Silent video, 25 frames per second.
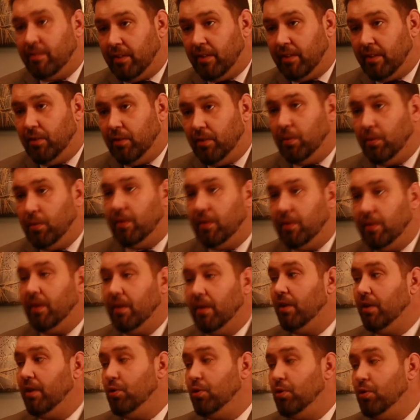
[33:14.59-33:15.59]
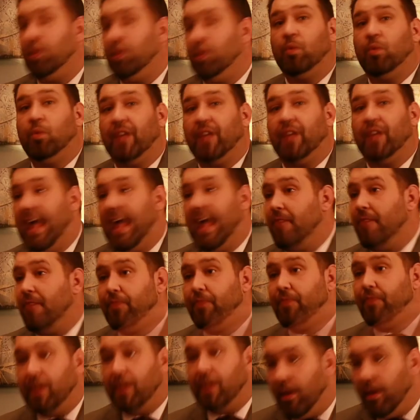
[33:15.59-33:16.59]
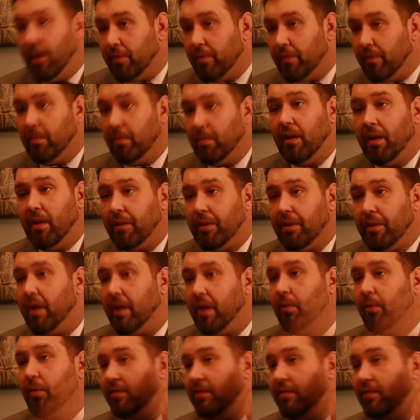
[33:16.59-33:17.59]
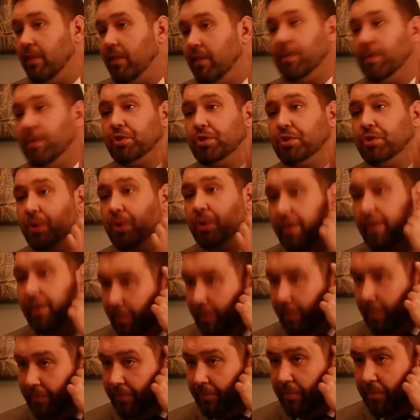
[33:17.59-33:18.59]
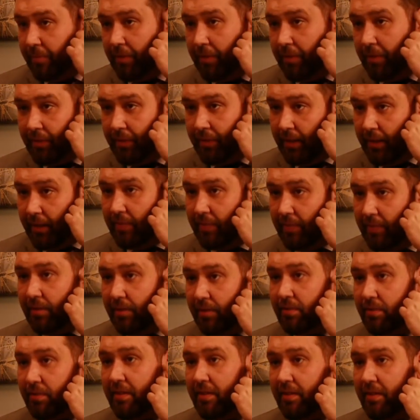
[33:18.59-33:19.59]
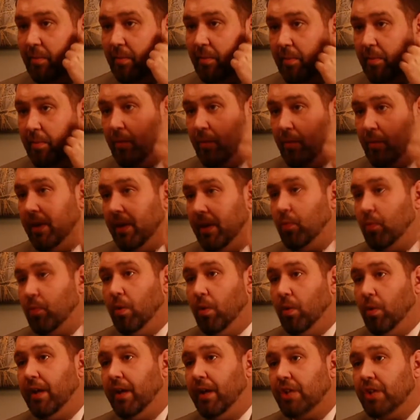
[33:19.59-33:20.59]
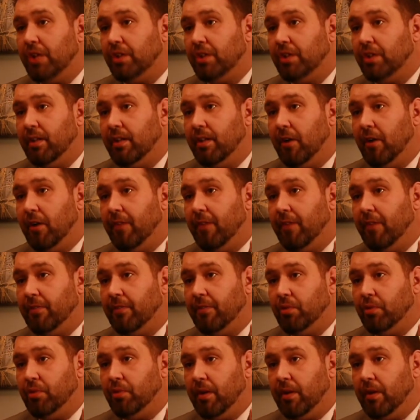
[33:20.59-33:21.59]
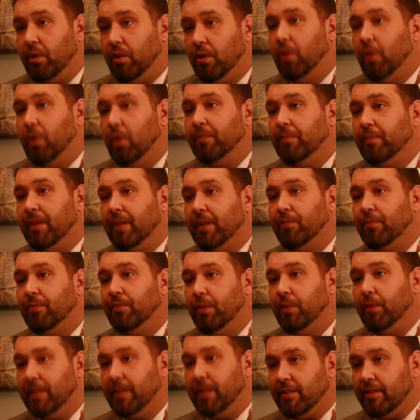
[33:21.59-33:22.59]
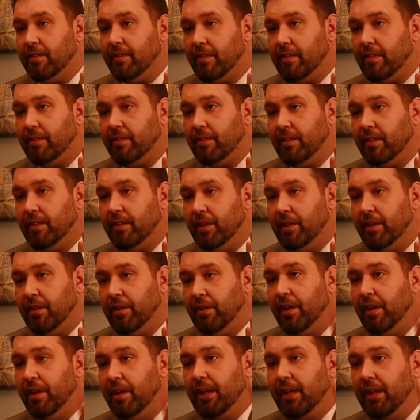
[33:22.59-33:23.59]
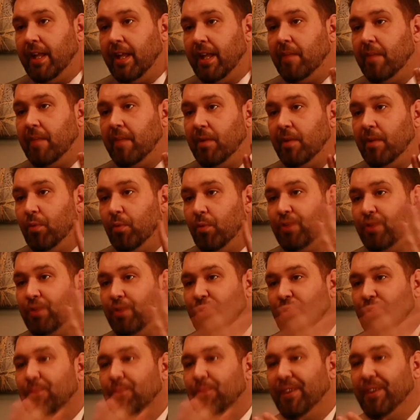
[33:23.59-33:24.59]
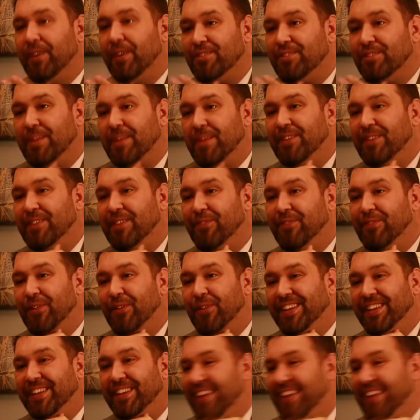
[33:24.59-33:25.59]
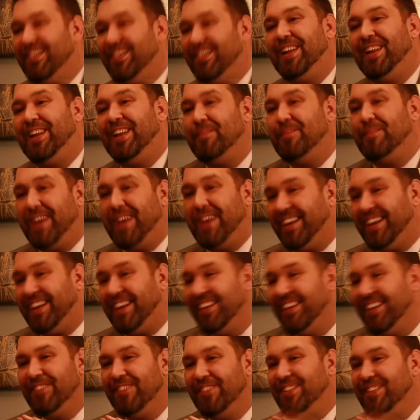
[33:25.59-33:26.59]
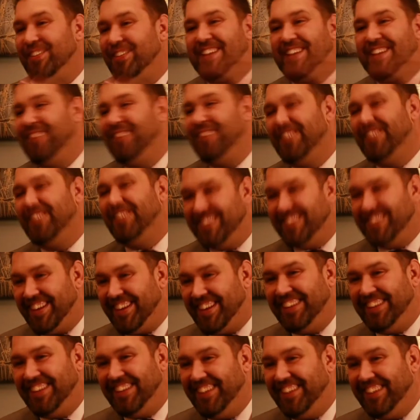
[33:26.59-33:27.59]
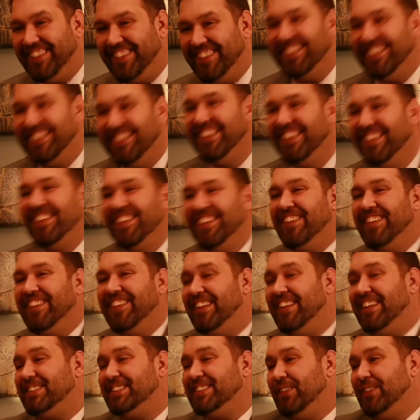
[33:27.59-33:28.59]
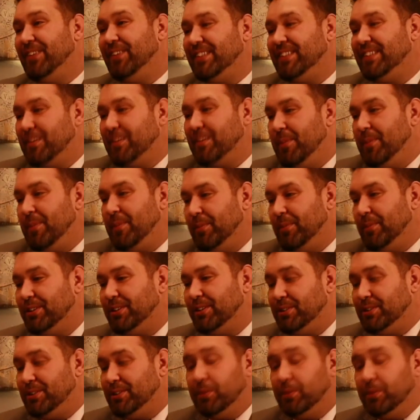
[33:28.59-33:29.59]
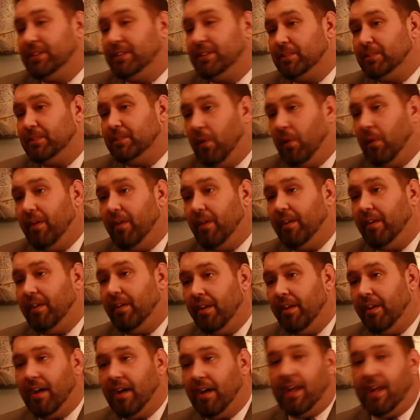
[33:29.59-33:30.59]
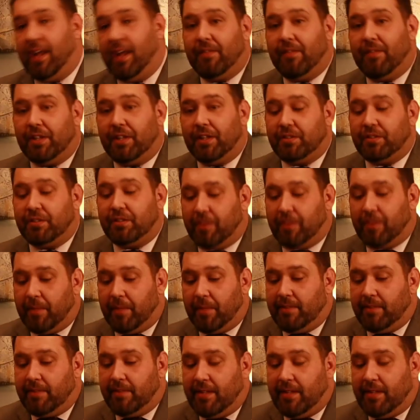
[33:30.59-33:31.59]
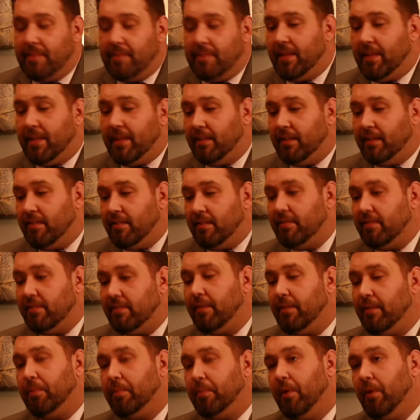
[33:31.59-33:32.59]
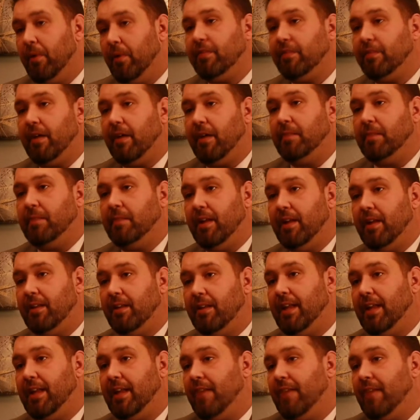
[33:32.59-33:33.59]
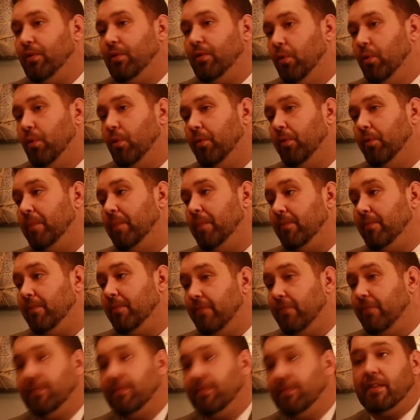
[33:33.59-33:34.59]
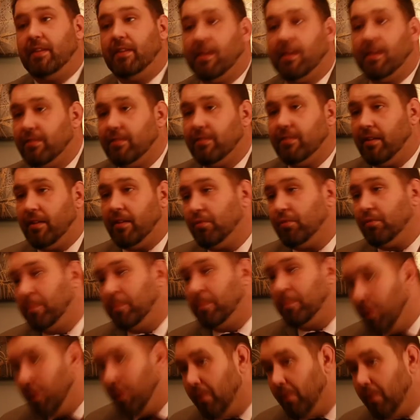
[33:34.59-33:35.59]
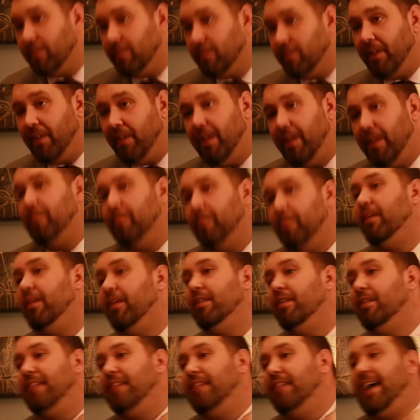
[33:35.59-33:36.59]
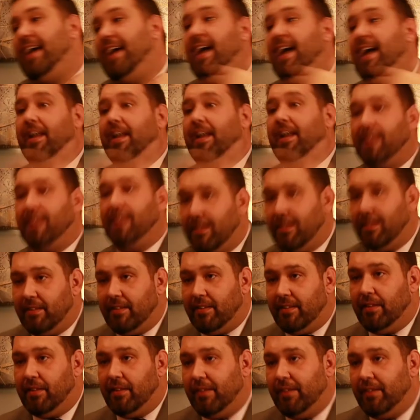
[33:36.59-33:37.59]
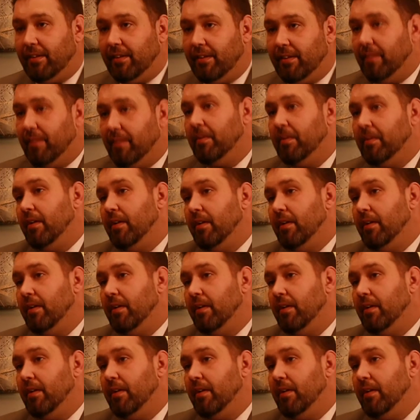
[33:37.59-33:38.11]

Like you oh, could you could work every other month. I always think about Sean Huff from Huff and Cadiz. He used to tell me about we had one agent in the office who had a goal of making forty thousand dollars a year. Came in, worked two months, made the forty, never came back for ten months out of the year. Yeah. Right? So like some people just do it smart. I have agents on my team that this is their part time gig. They have a goal to make fifty thousand dollars part time right. to add that to their income.